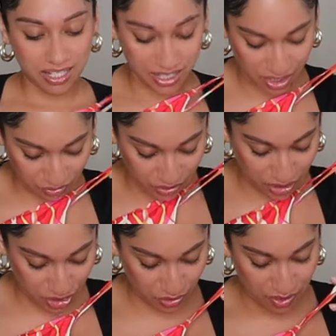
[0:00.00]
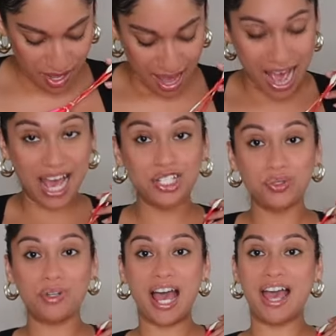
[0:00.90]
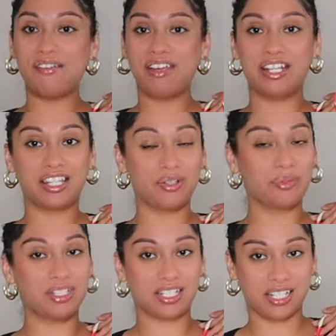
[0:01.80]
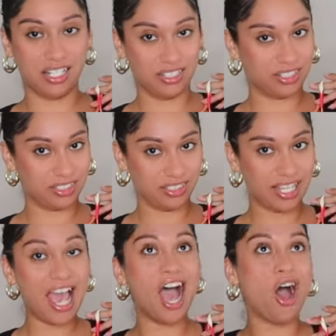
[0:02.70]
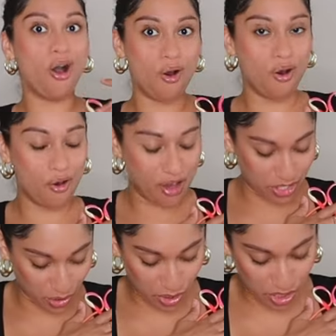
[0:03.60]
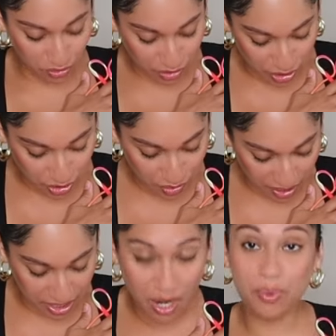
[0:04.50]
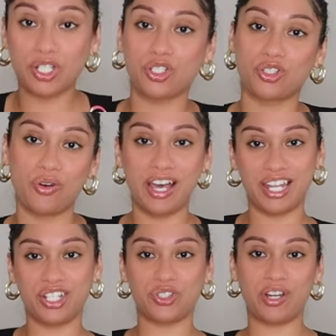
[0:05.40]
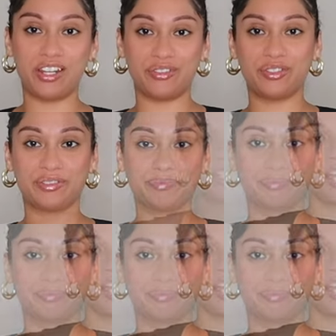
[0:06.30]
This is really cute. I do not have anything with this color at all. So this is really cute. I cannot wait to go ahead and try it on.